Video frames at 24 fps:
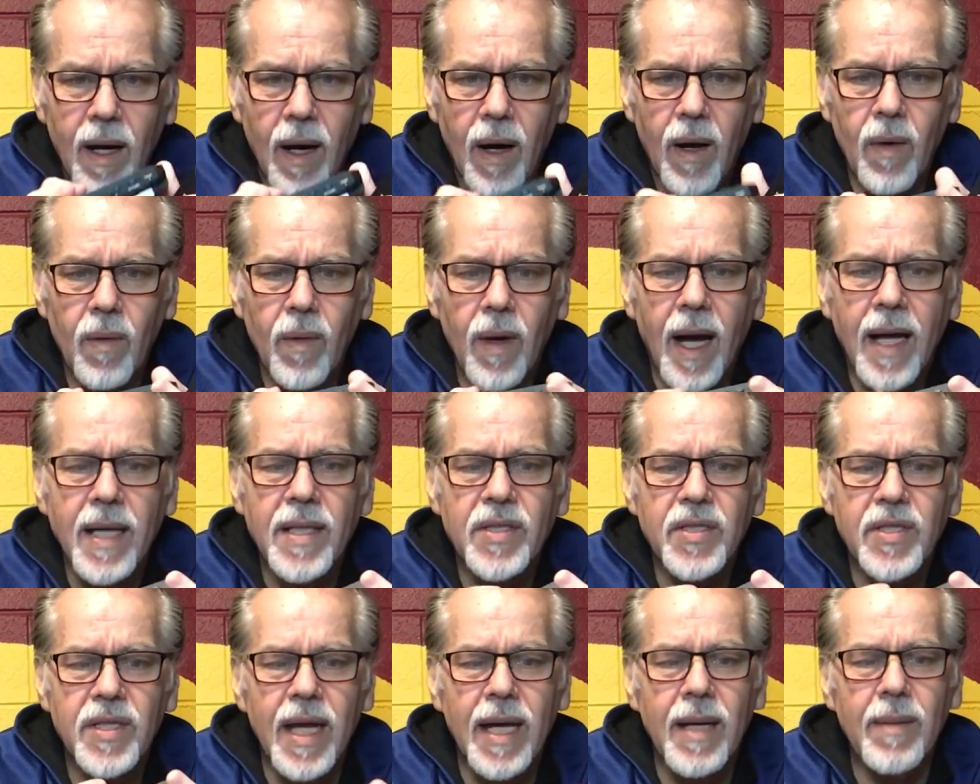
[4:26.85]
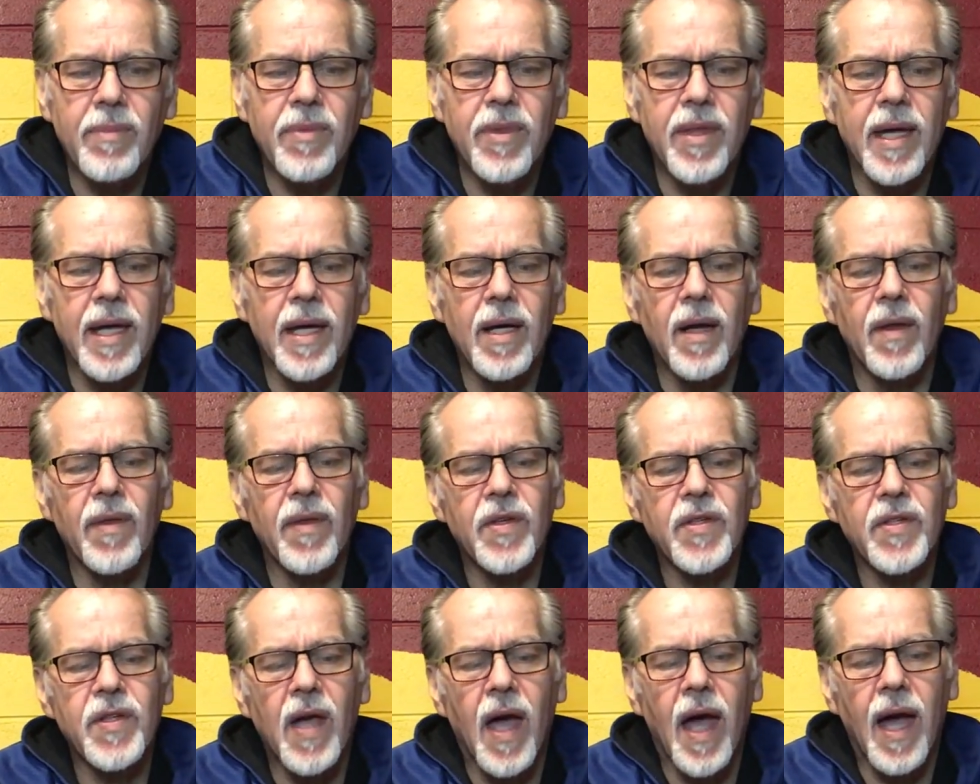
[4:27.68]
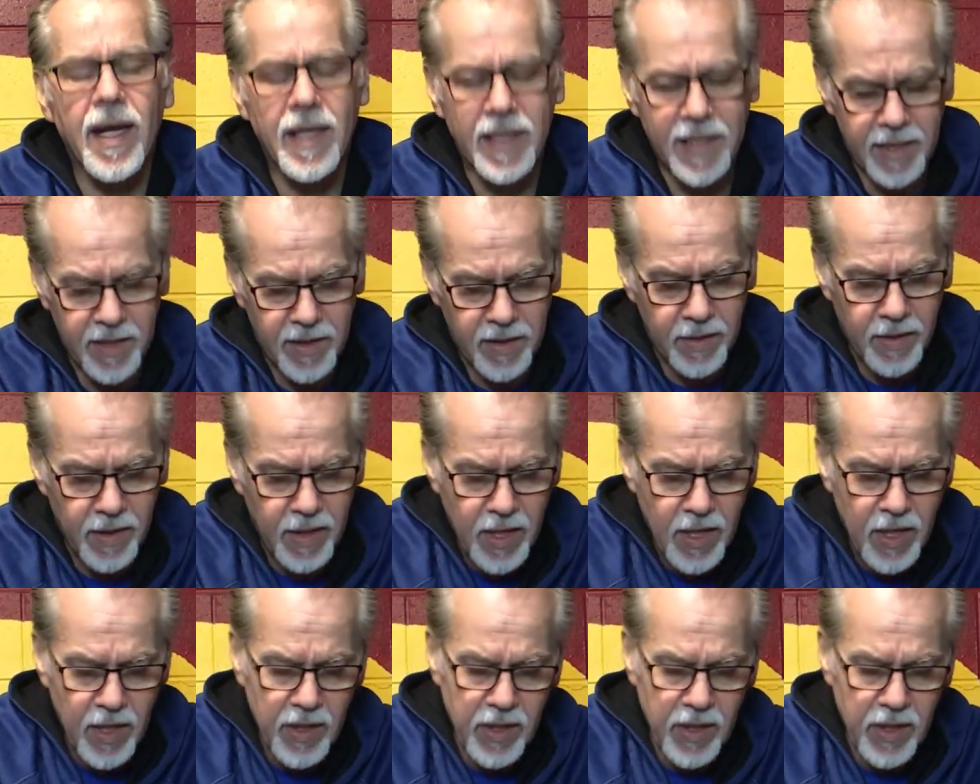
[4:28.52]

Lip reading: All right, same thing on the side here